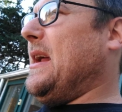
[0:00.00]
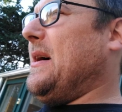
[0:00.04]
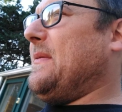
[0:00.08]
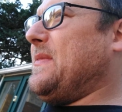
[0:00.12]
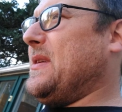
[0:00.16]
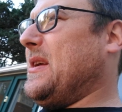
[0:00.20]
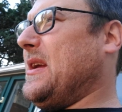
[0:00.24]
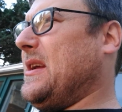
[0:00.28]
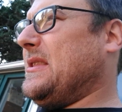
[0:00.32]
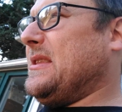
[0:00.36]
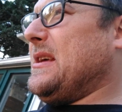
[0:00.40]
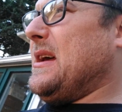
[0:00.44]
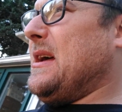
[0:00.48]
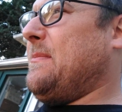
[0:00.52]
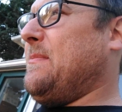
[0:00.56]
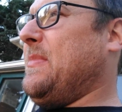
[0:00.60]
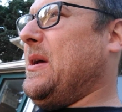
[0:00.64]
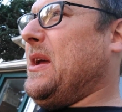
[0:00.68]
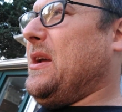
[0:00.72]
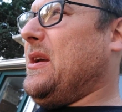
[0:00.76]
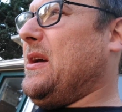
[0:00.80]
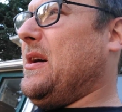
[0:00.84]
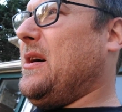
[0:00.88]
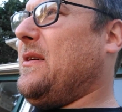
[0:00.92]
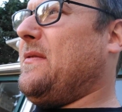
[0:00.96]
enough to get that
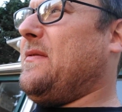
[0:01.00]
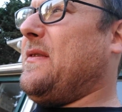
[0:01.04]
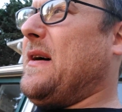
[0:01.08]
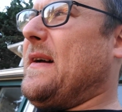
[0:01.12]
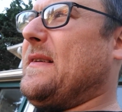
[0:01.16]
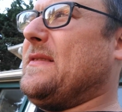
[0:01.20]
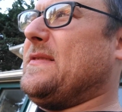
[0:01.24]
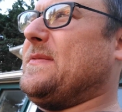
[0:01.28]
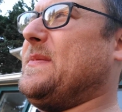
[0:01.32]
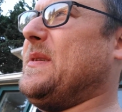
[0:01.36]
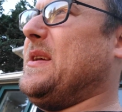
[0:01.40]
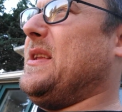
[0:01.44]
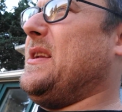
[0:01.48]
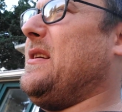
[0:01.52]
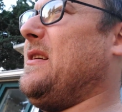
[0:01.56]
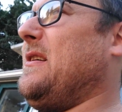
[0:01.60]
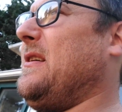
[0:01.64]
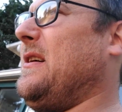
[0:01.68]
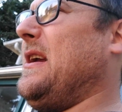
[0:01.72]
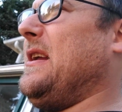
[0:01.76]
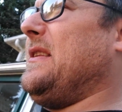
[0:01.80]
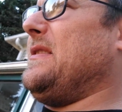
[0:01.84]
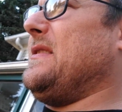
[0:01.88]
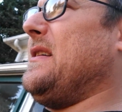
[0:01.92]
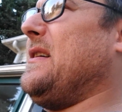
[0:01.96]
big 5-speed
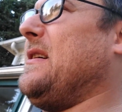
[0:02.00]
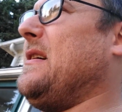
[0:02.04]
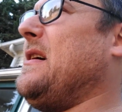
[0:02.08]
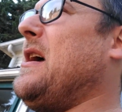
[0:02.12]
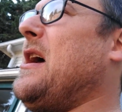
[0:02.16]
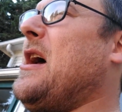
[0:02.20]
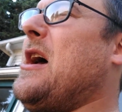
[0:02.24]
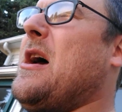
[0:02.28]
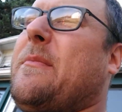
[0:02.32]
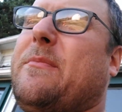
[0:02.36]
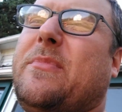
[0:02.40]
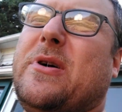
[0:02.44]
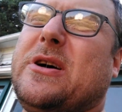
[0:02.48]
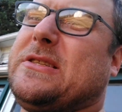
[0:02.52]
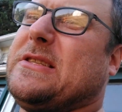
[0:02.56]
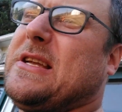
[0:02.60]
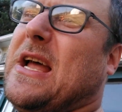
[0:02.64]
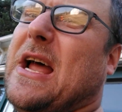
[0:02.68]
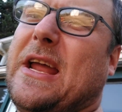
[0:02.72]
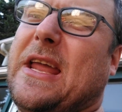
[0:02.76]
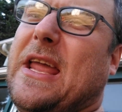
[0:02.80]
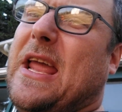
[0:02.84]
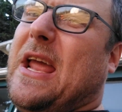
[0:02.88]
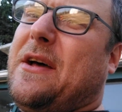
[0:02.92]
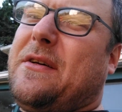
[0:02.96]
underneath there. Plus,
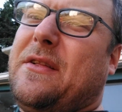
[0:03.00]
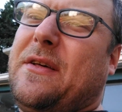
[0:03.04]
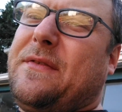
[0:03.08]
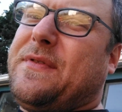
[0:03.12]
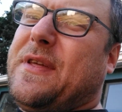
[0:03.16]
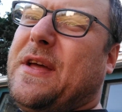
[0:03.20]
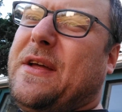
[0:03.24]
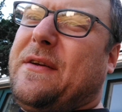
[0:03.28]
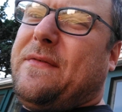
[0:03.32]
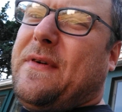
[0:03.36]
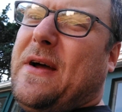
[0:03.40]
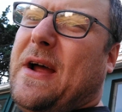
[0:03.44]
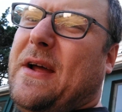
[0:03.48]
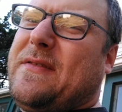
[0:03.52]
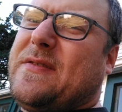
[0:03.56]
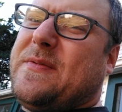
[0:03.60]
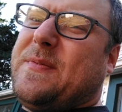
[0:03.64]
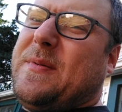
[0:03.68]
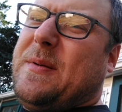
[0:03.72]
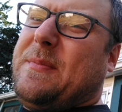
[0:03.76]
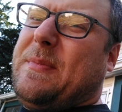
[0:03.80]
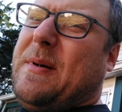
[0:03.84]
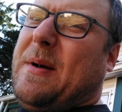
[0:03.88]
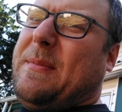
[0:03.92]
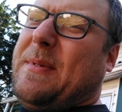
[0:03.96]
I can't lift that
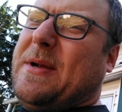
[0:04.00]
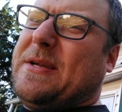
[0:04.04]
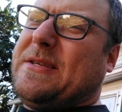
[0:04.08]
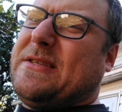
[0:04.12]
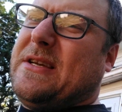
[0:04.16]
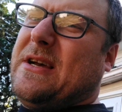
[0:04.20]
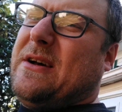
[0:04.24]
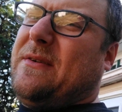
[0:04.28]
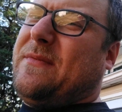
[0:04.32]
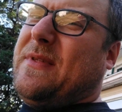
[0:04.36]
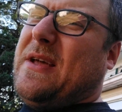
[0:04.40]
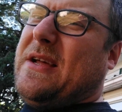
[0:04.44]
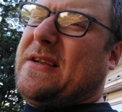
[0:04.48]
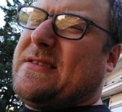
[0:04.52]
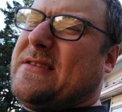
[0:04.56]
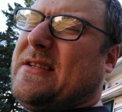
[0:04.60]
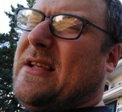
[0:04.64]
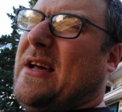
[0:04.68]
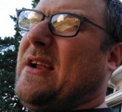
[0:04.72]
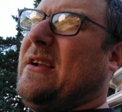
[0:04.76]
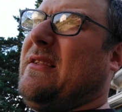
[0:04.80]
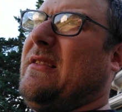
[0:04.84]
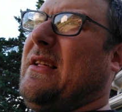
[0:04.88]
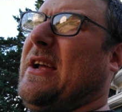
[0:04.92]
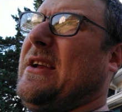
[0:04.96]
5-speed by myself. That's
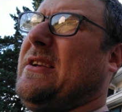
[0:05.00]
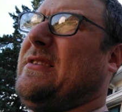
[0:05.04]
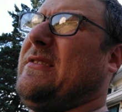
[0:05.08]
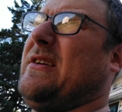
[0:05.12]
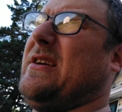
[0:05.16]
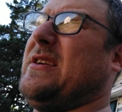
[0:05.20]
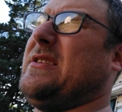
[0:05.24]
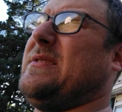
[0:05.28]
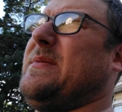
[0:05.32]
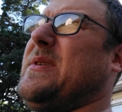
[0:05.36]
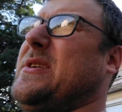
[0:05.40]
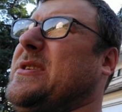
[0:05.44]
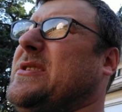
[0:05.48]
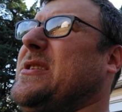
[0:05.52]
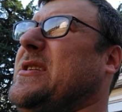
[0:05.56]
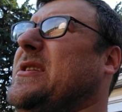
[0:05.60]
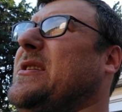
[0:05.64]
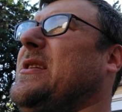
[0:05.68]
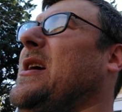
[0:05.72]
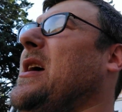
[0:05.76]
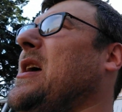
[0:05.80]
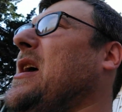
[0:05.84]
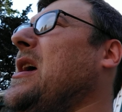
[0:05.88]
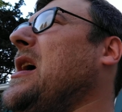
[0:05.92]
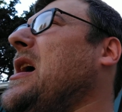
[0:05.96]
not a light transmission.